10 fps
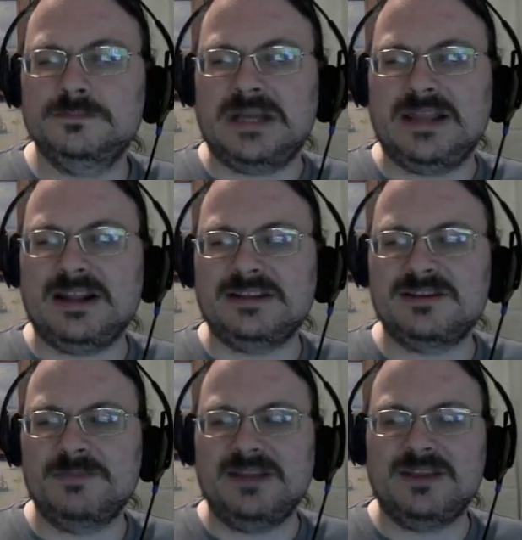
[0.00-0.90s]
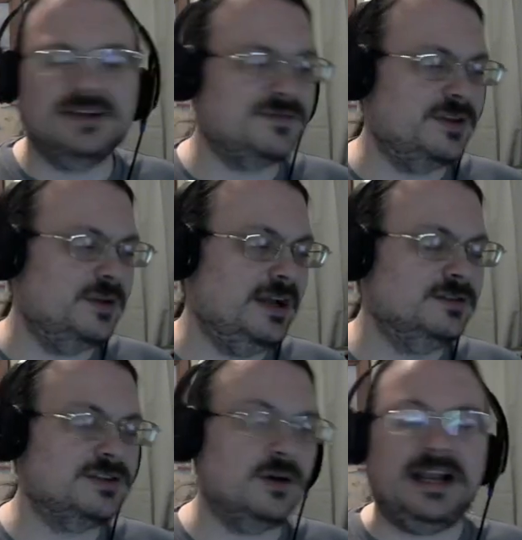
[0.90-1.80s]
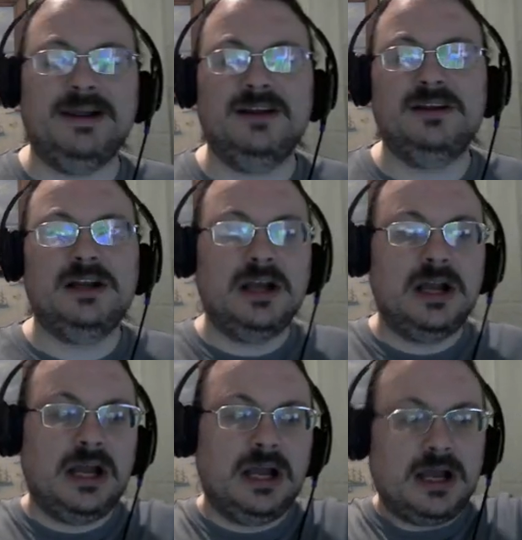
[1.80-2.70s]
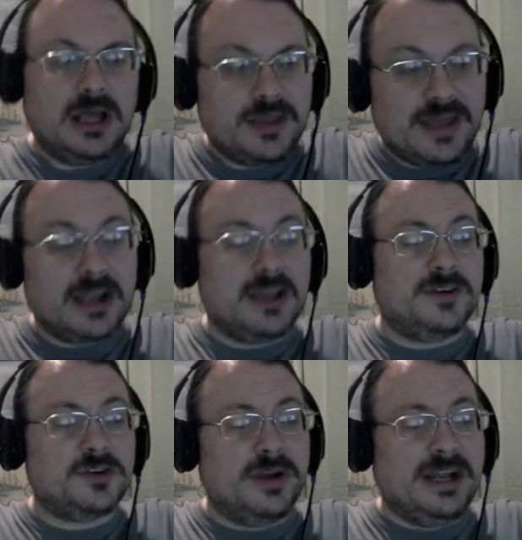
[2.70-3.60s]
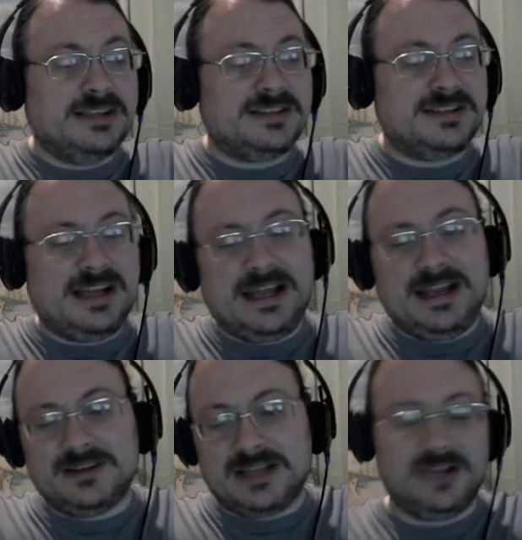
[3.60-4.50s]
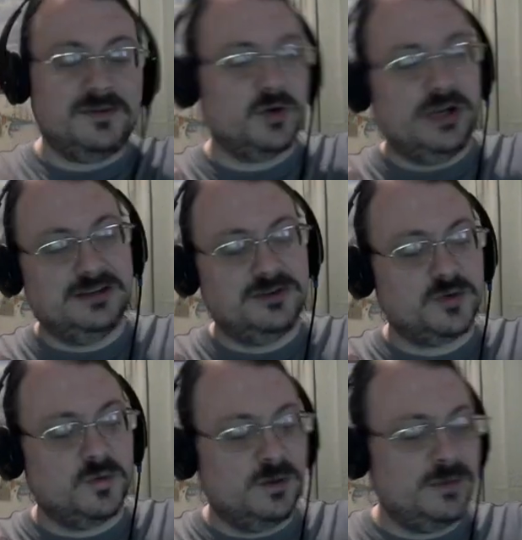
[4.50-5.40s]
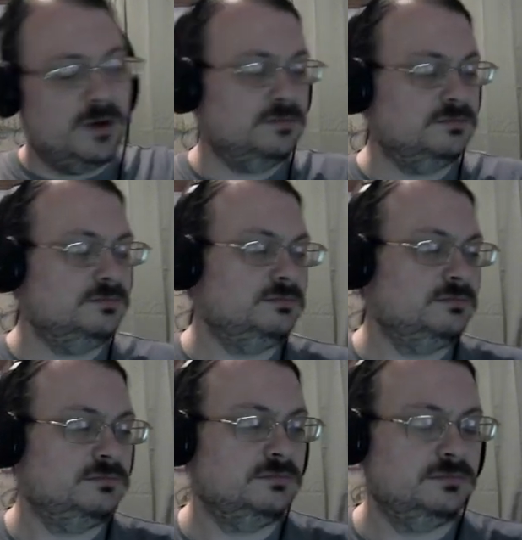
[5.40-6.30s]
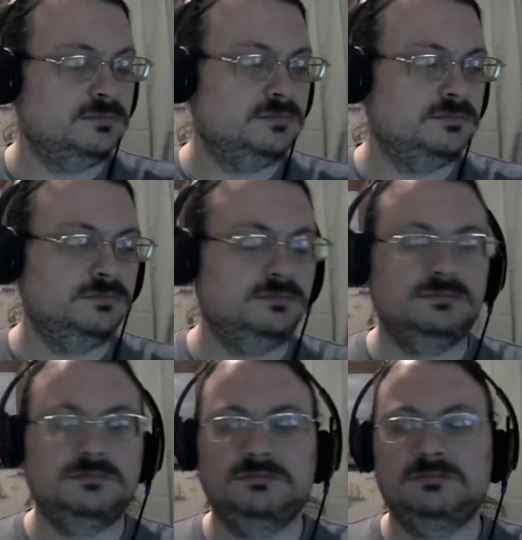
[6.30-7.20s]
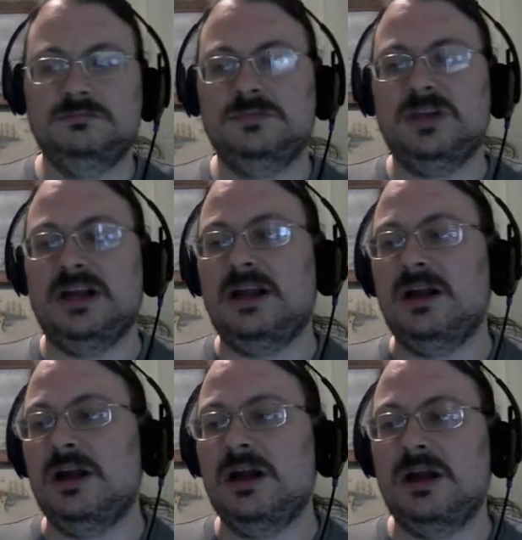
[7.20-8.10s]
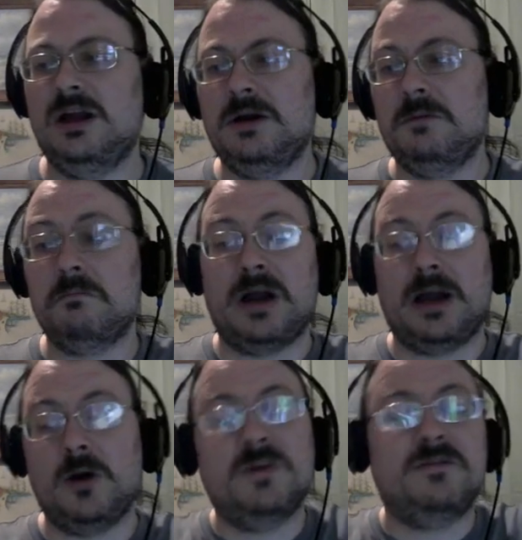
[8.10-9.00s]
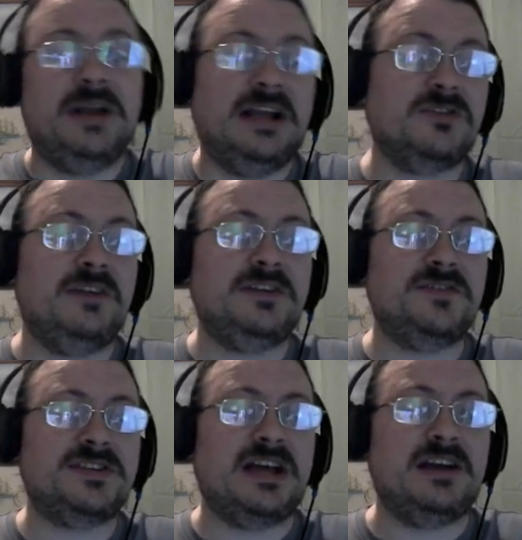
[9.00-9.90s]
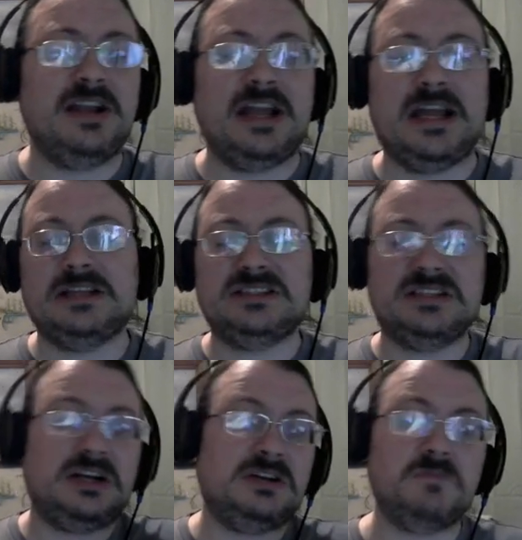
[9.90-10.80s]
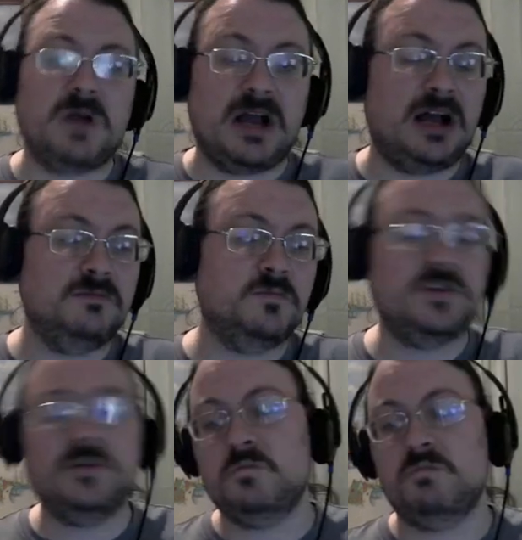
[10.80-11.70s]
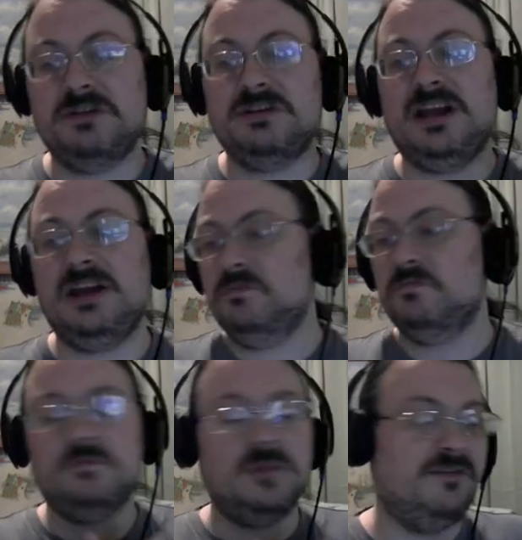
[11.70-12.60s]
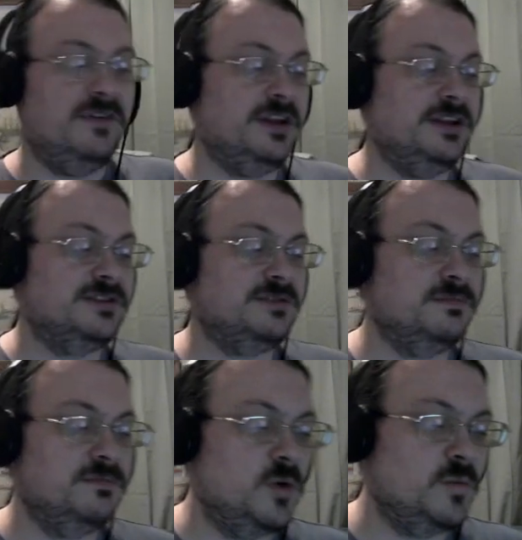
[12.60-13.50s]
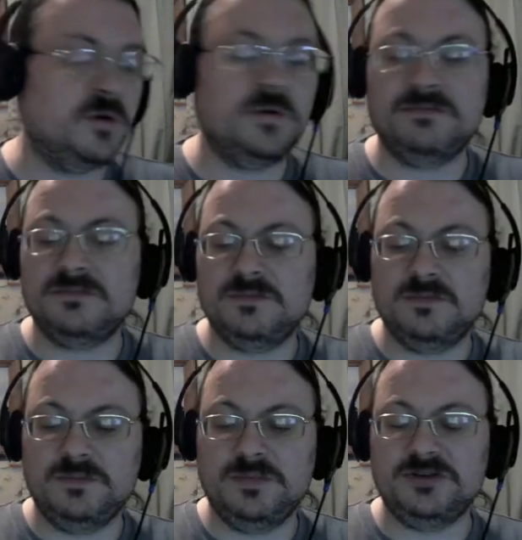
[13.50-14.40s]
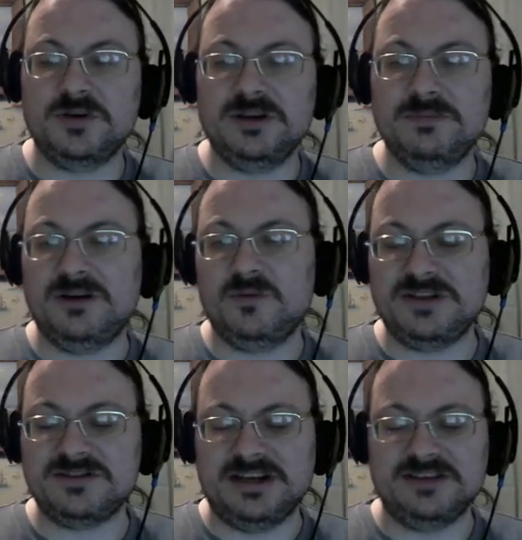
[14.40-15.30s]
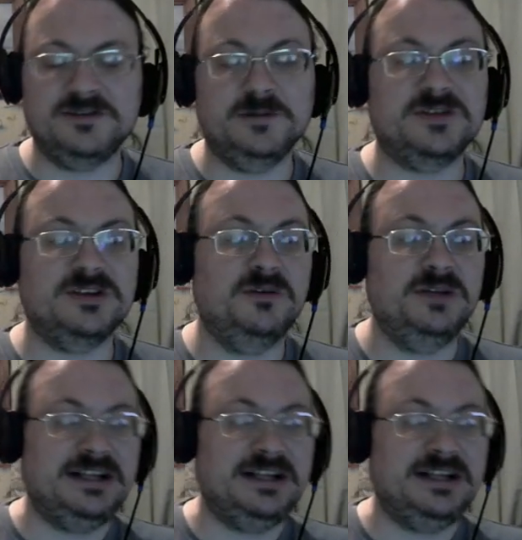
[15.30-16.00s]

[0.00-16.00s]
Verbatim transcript: think it's the main thing that's for the week. So, anyway. Thank you for joining us today. Thank you for joining as usual, Momo. Yeah. I hope everybody has a great rest of your Saturday, and I'll see you Monday, at very least, Momo and joining me on Wednesday, I assume. So,